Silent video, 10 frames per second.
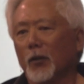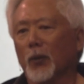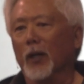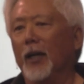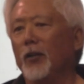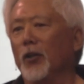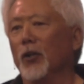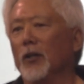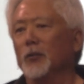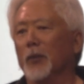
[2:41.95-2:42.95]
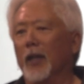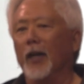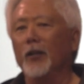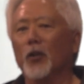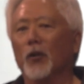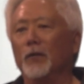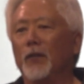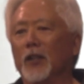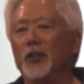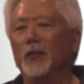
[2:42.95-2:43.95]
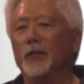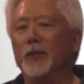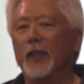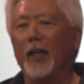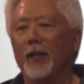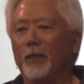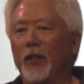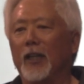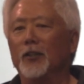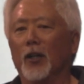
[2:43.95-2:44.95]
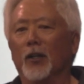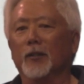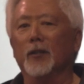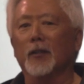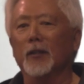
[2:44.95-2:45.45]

what I do is when I know a fish, say, feeds on